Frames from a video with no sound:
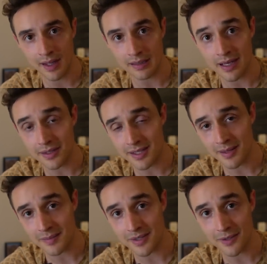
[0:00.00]
A lot of the
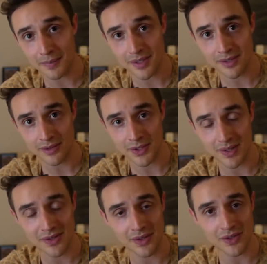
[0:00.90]
times therapists are
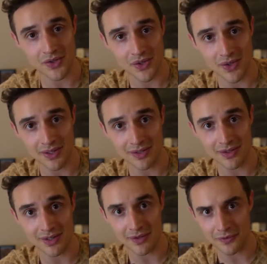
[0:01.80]
trained to discern
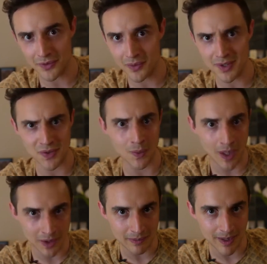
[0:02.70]
and look for what's
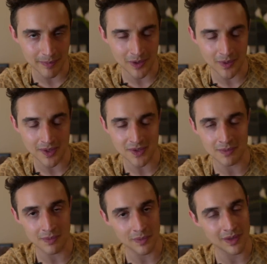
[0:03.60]
wrong in people and what's
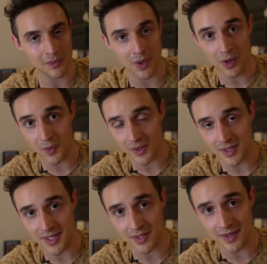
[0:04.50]
what wrong
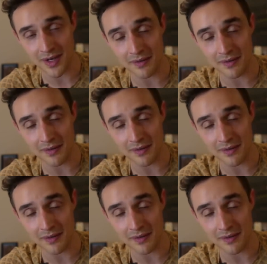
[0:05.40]
qualities are there.